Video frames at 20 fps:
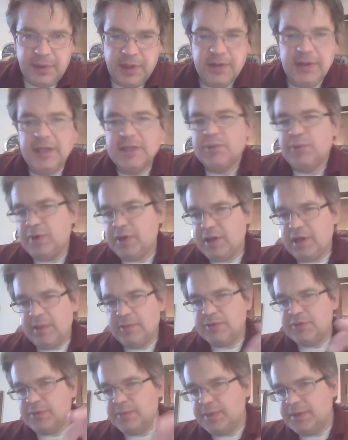and that's where it
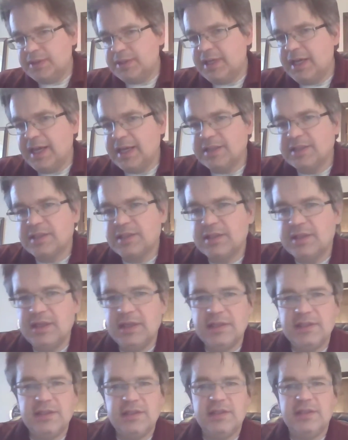comes from the text.
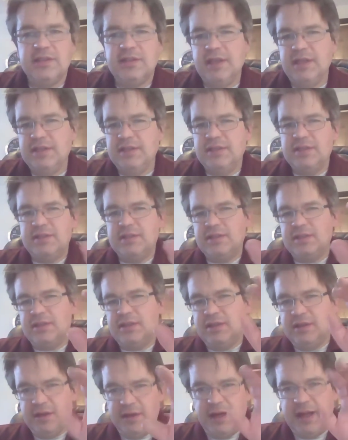It's it's
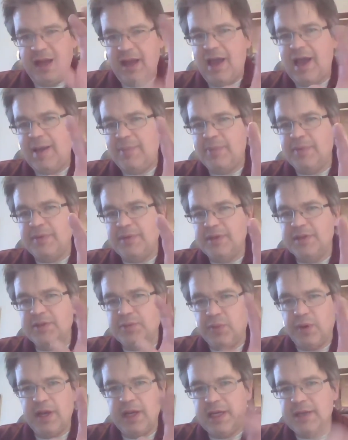gonna happen
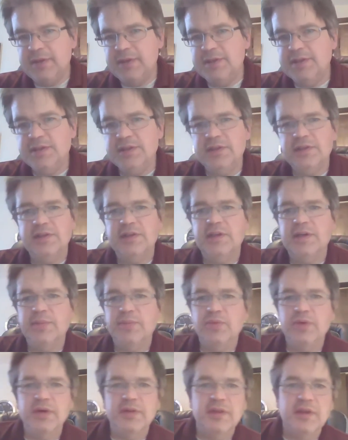this way, and this is gonna
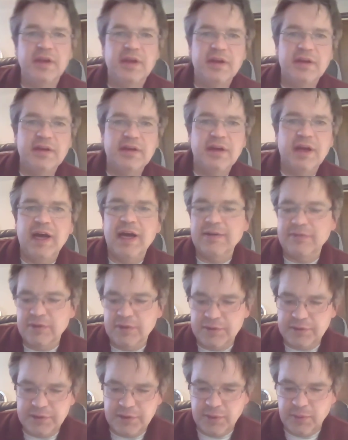bring the
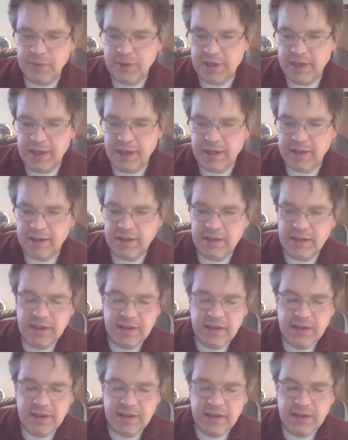novel to an end.